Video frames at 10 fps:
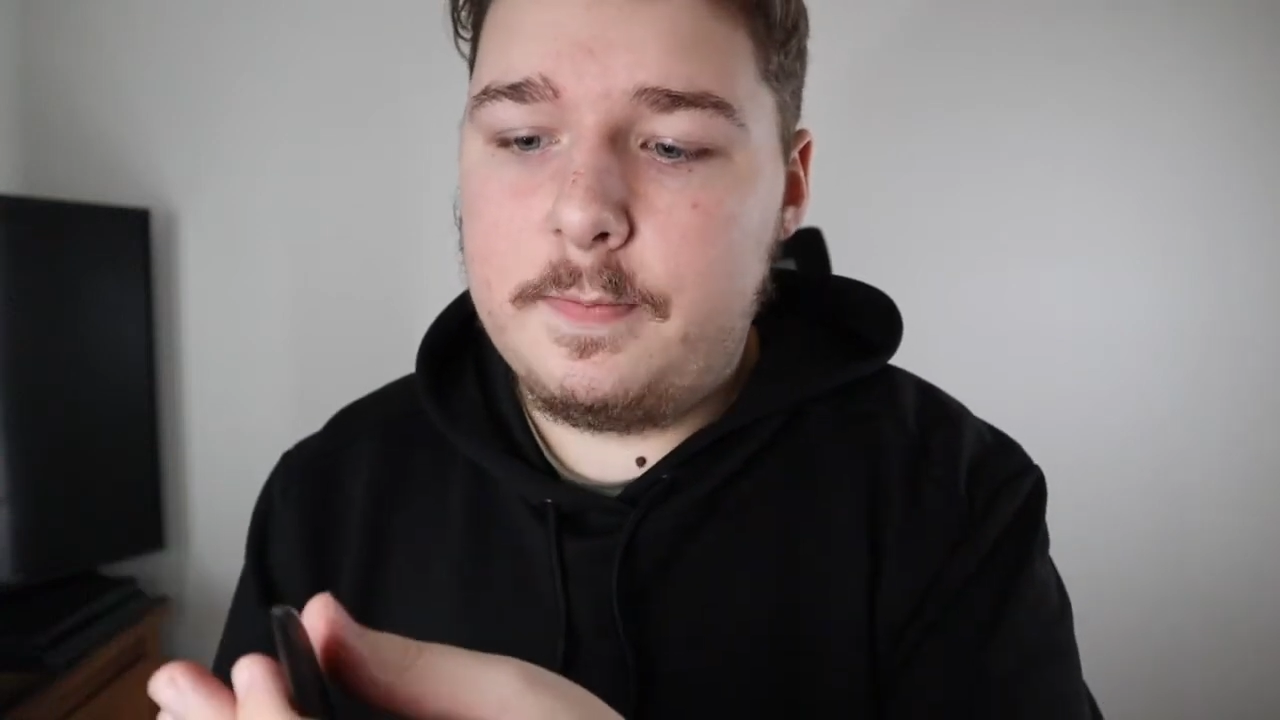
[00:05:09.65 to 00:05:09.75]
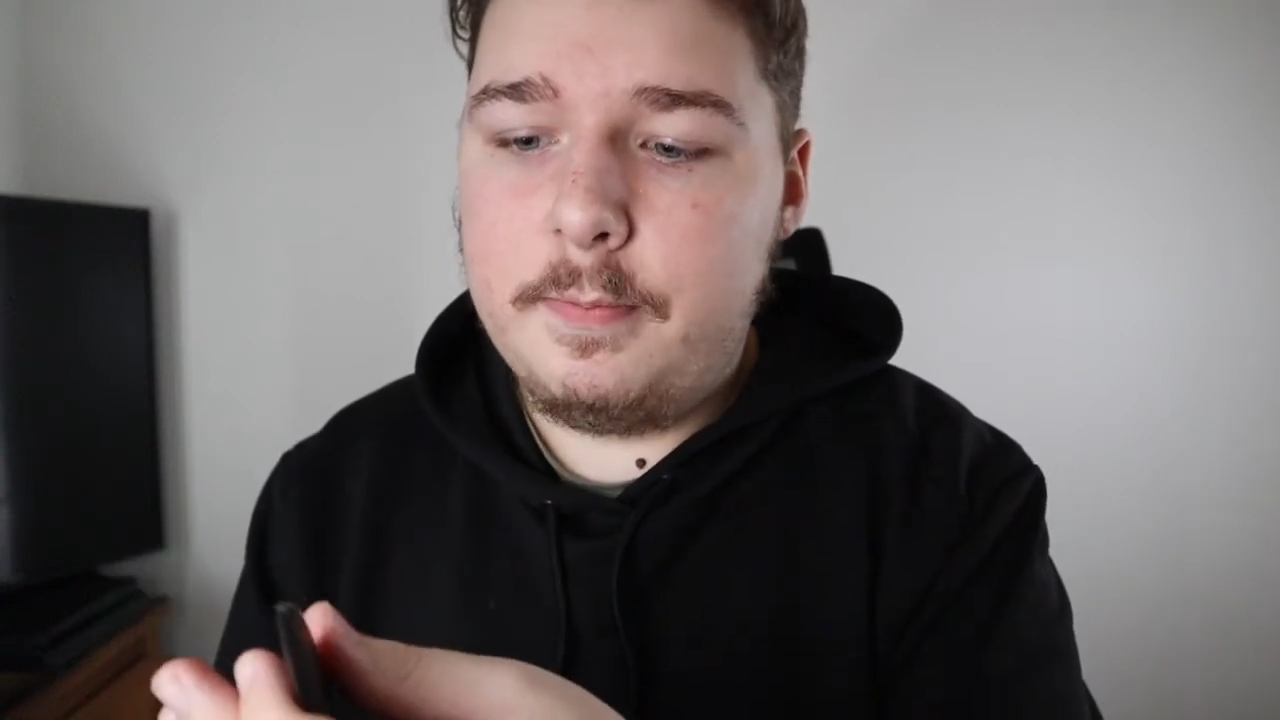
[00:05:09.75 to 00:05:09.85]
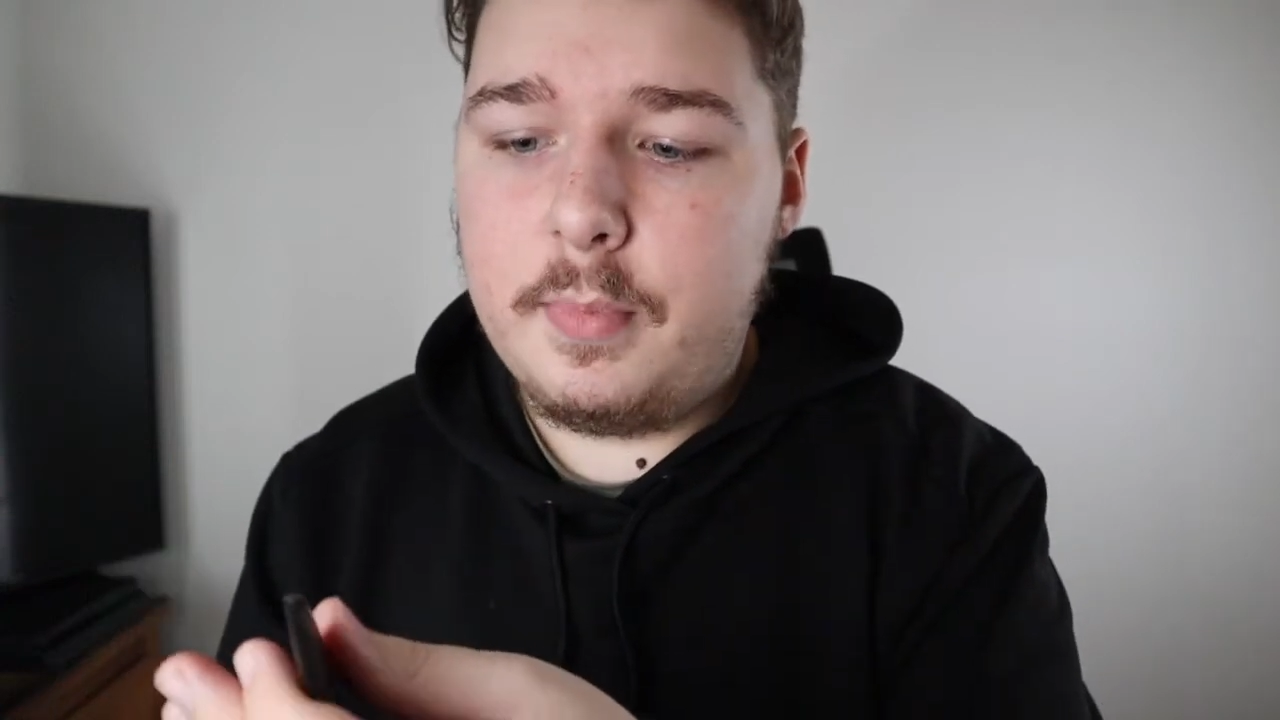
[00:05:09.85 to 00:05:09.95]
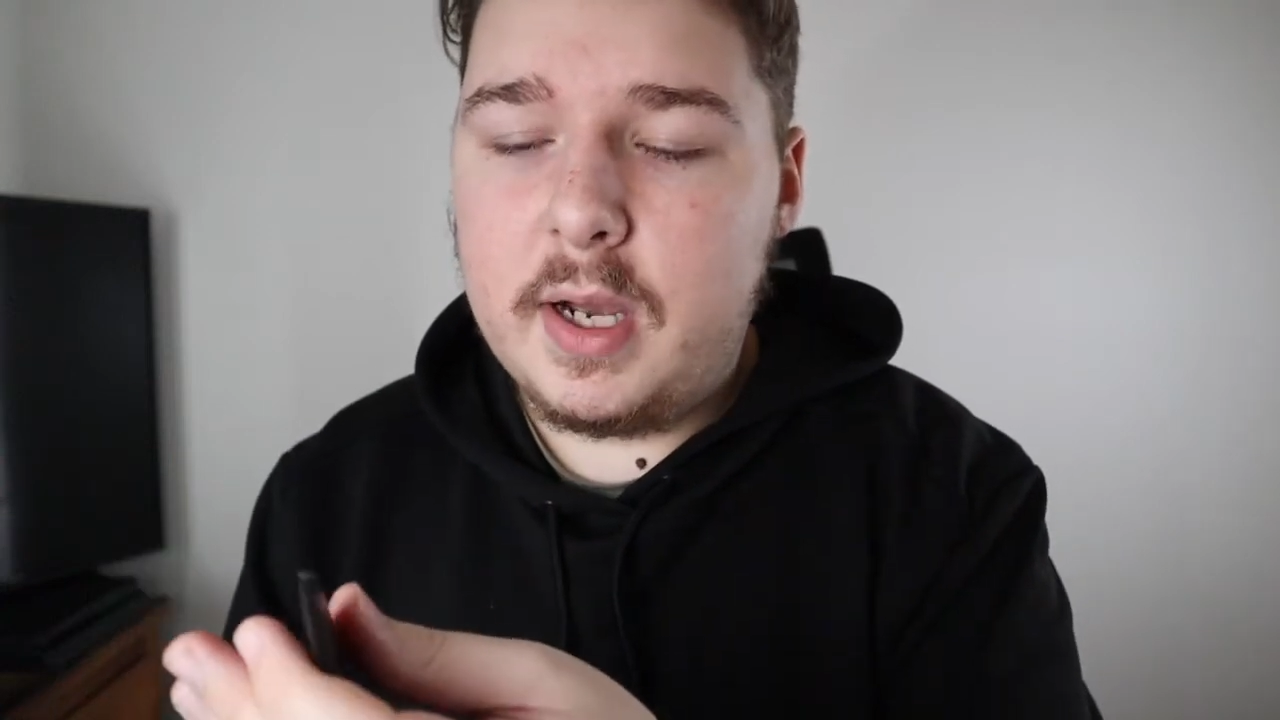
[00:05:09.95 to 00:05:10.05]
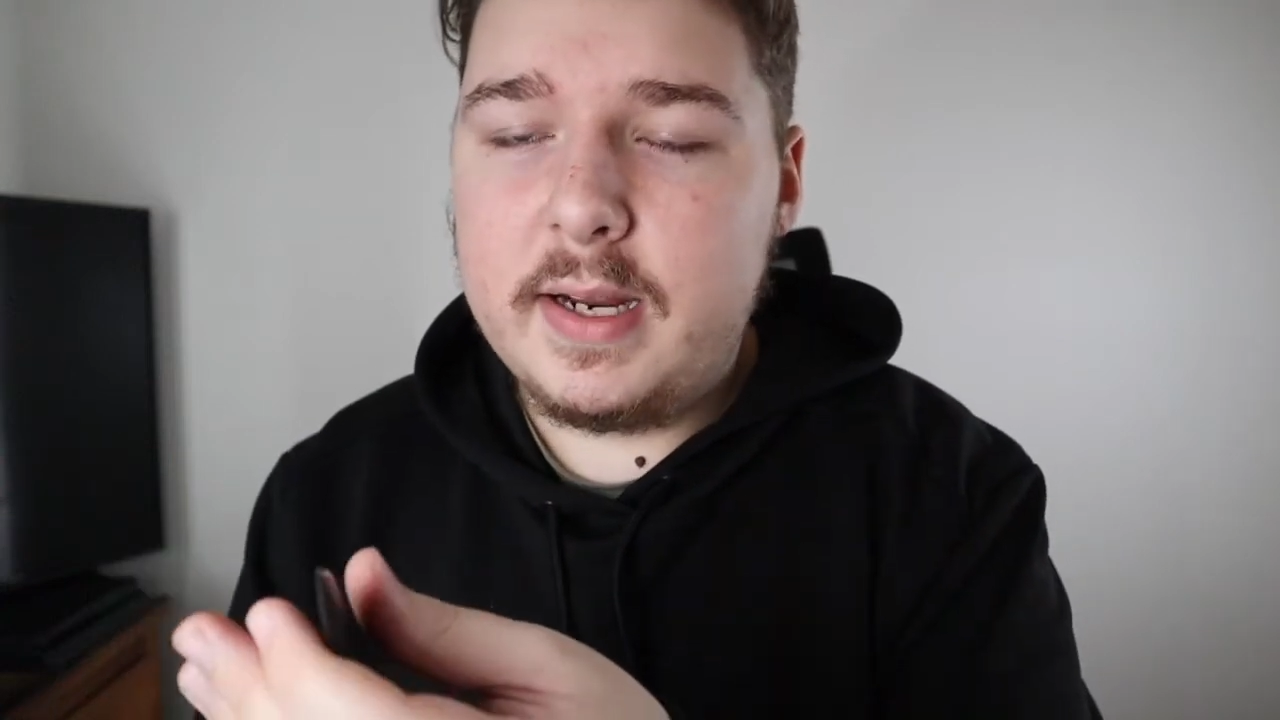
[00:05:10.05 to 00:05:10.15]

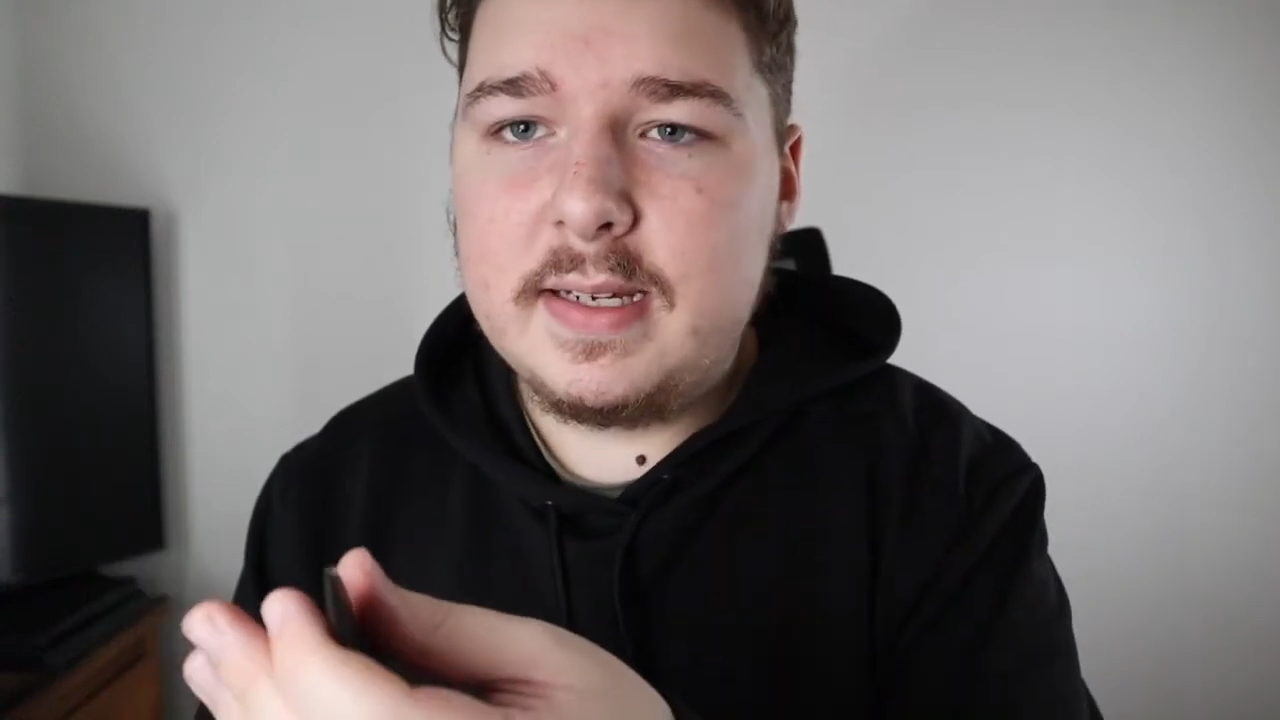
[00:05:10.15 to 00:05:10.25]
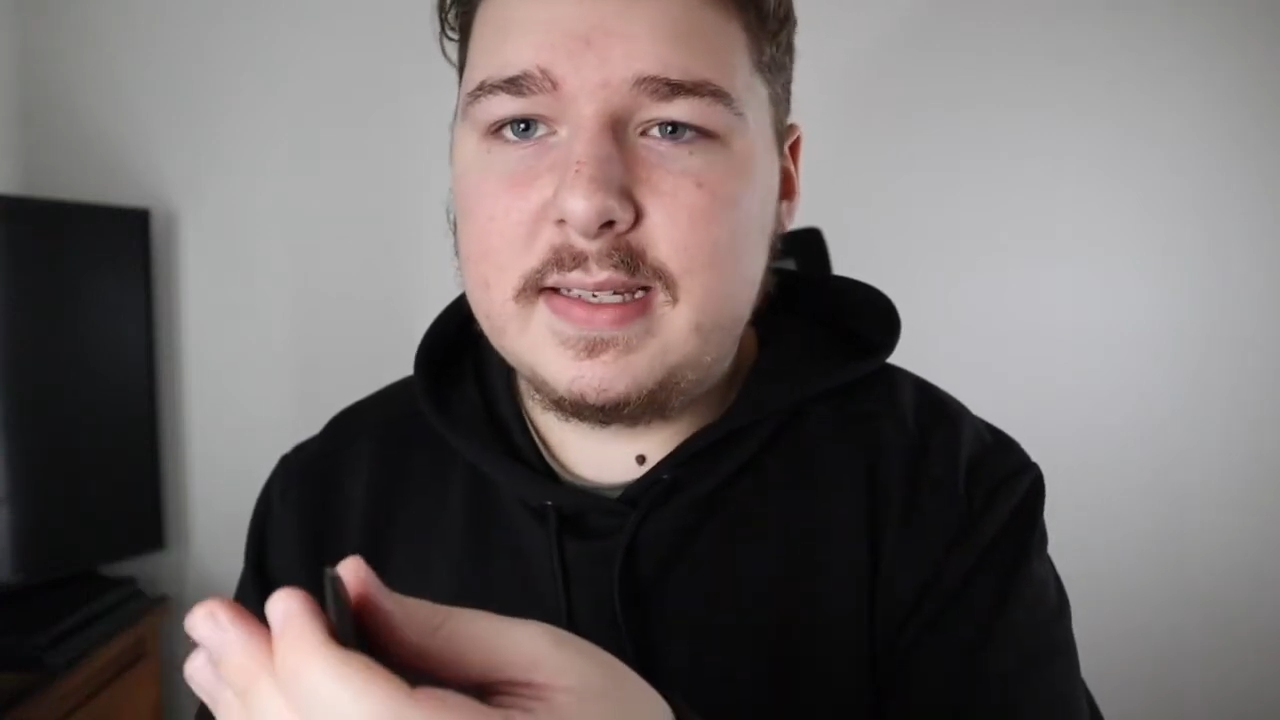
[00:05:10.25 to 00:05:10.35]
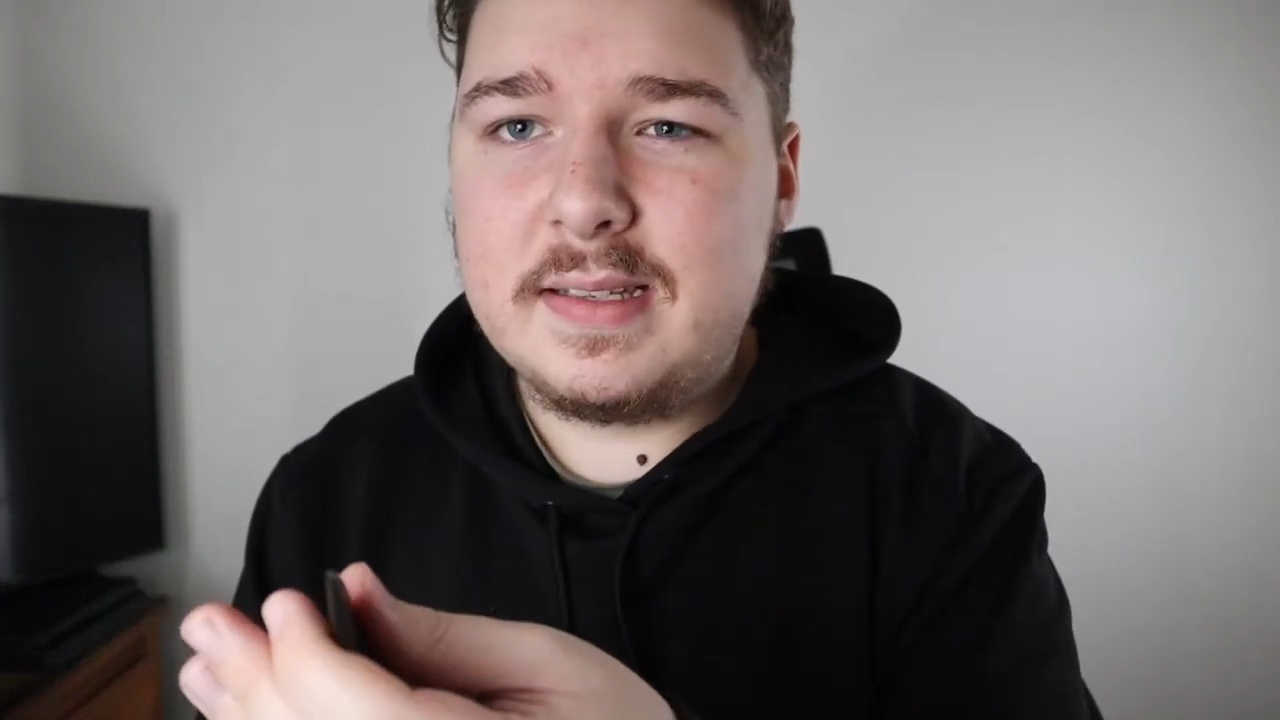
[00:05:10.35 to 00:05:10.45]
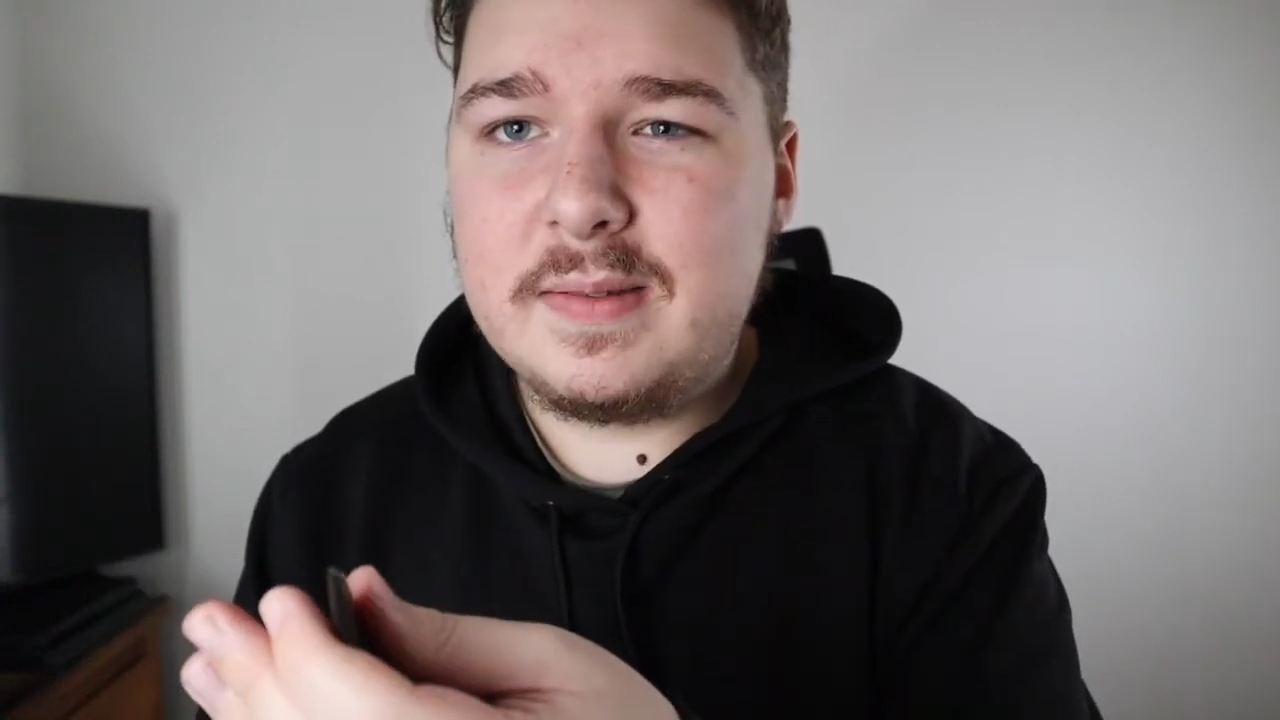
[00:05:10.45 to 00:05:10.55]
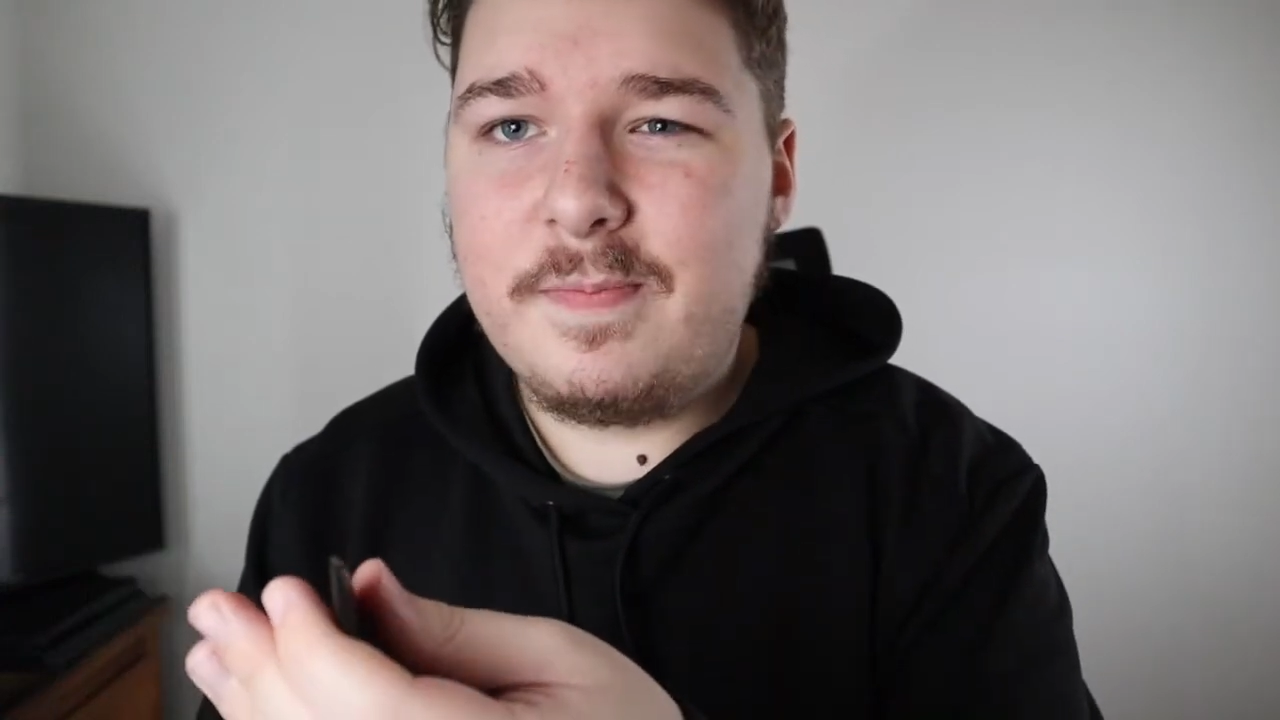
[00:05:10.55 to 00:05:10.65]
mine
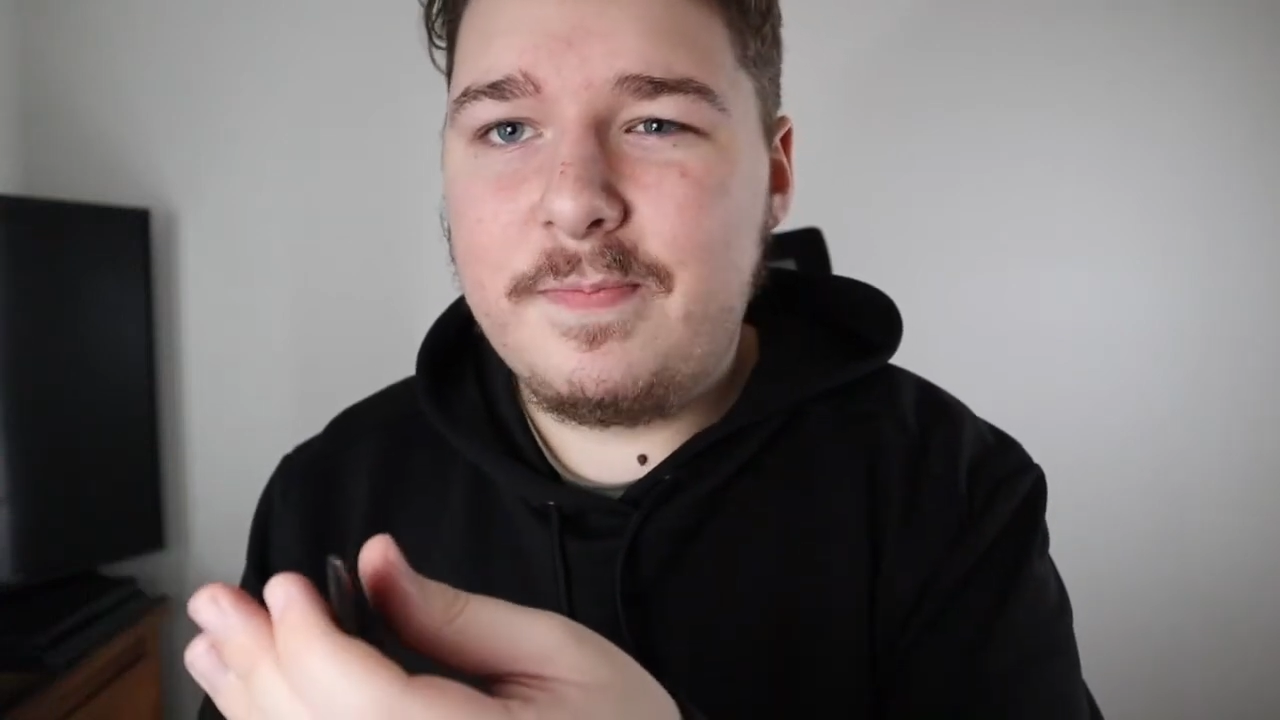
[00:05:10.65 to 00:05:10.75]
is